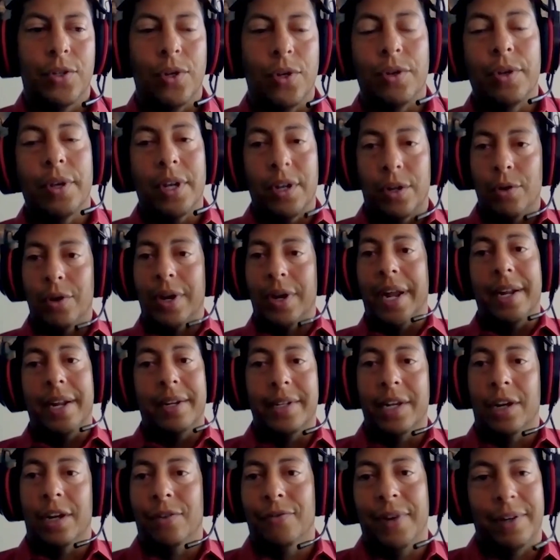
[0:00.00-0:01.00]
So you can go
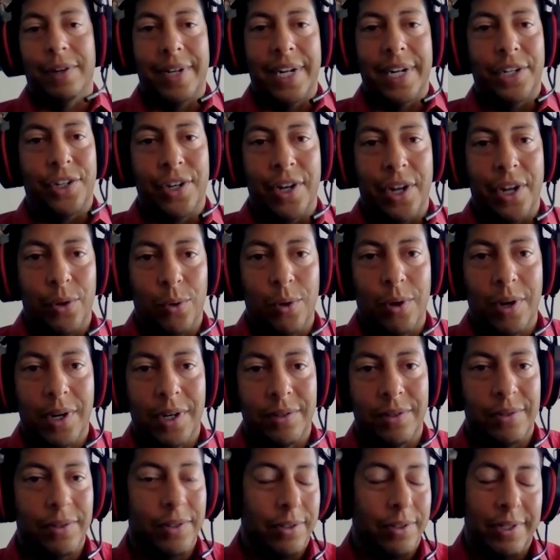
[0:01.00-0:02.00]
to
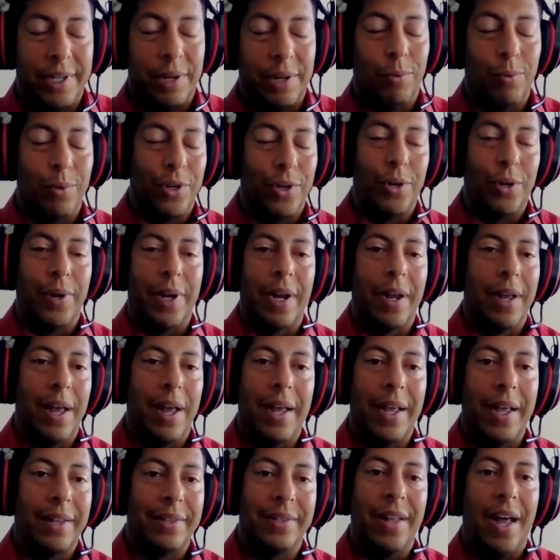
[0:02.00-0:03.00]
aitelfoundation.org and just see what we're
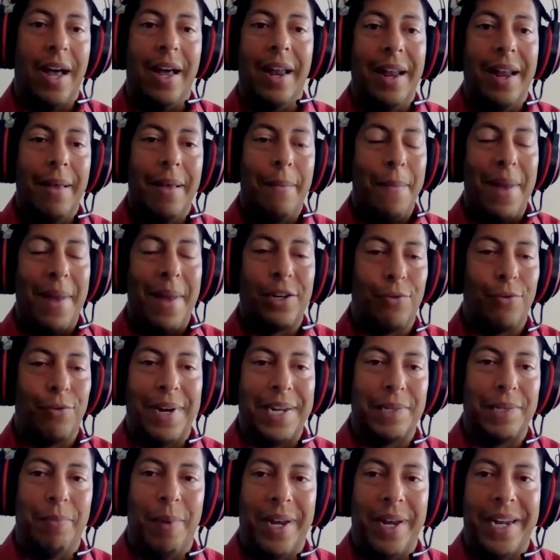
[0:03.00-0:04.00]
doing. It's not
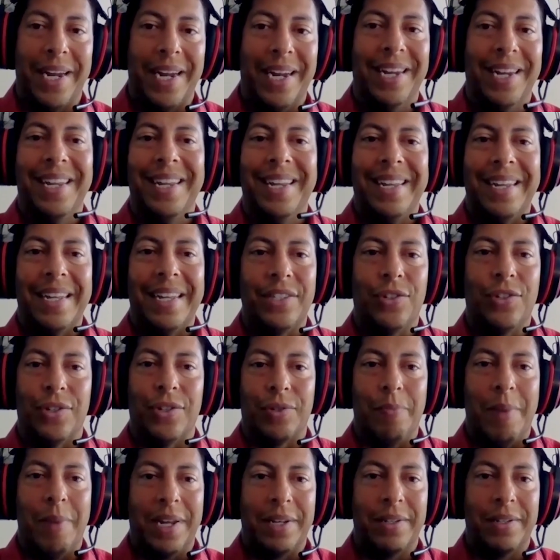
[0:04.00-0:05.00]
meant to raise money.
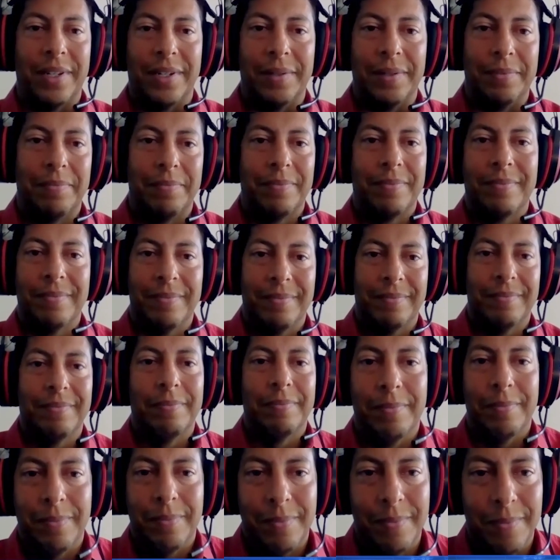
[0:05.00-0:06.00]
It's just meant to
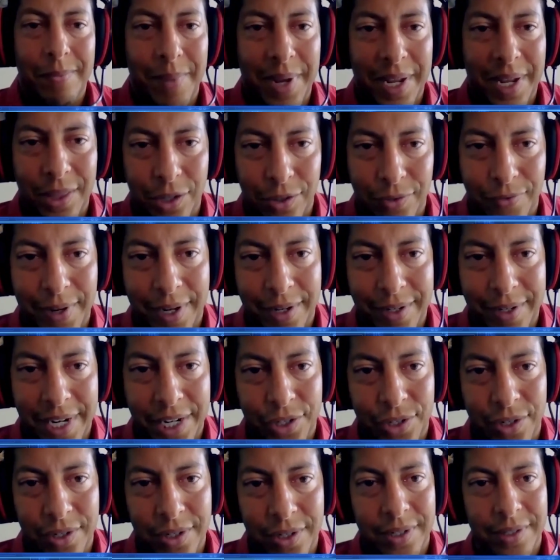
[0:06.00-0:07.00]
be a little
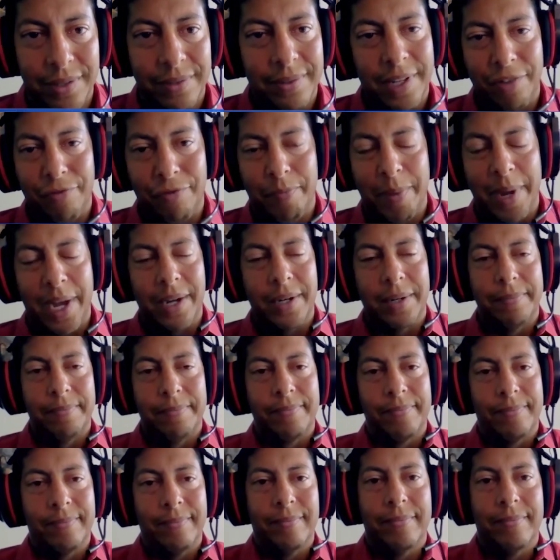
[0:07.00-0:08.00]
foundation to give back.